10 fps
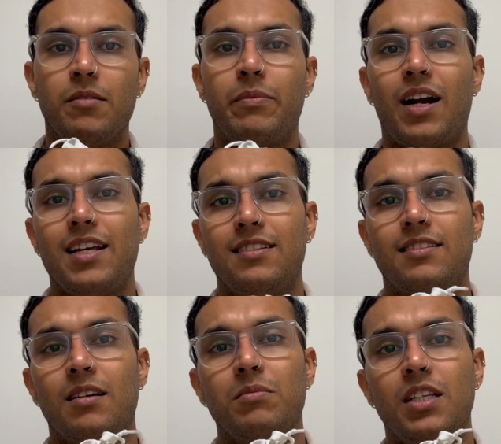Price is
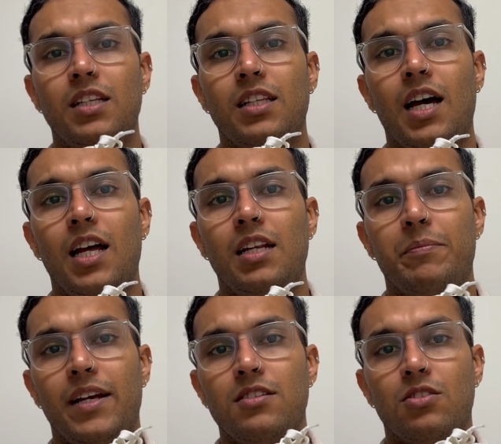something that
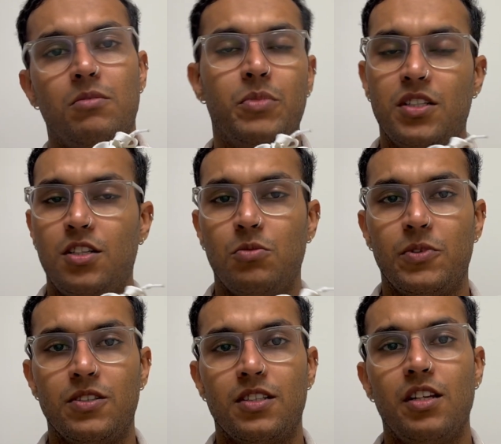depends on person to
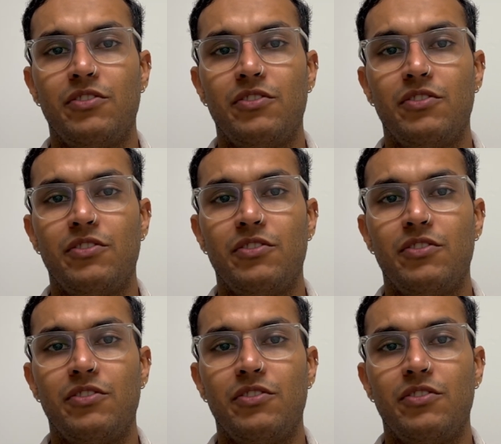person.